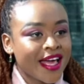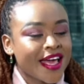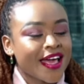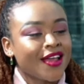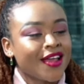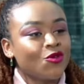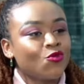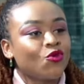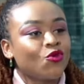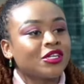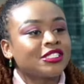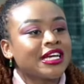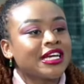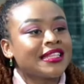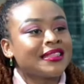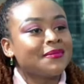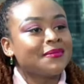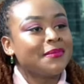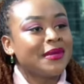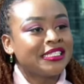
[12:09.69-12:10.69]
and what
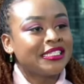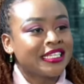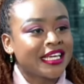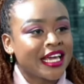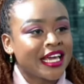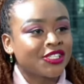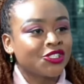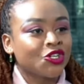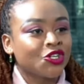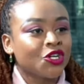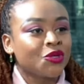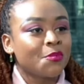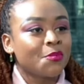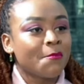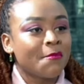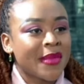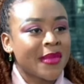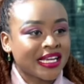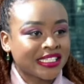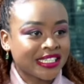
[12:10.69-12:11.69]
are the
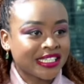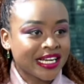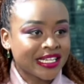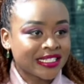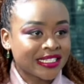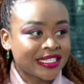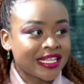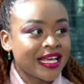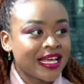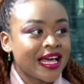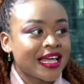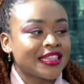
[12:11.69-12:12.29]
mitigation measures